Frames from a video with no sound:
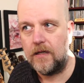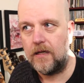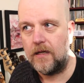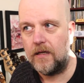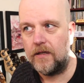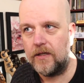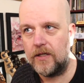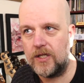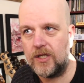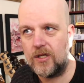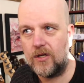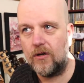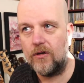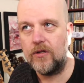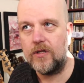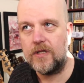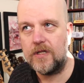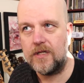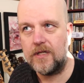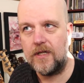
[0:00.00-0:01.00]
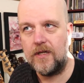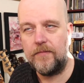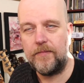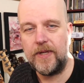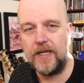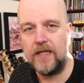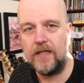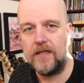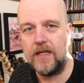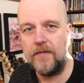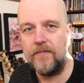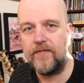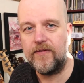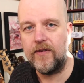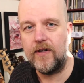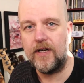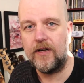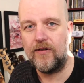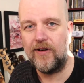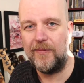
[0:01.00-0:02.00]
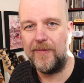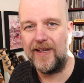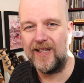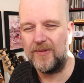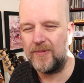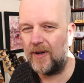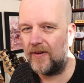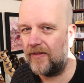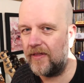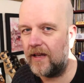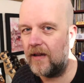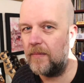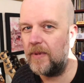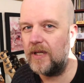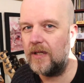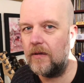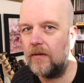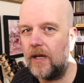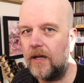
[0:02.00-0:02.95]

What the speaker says: The Scots have been deep frying cream eggs, but I think they've been doing that